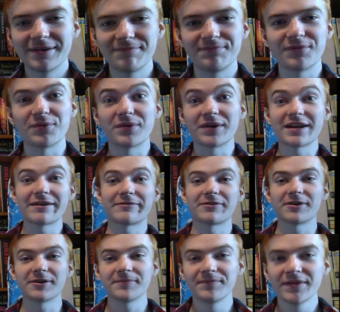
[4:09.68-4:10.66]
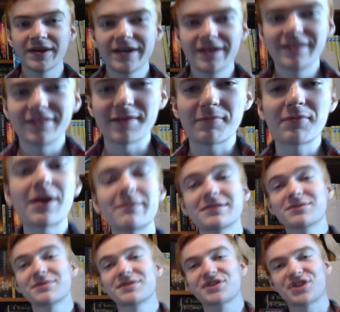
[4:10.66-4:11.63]
Whatever. The
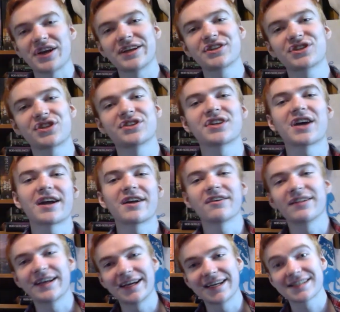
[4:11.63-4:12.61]
premise was changed entirely.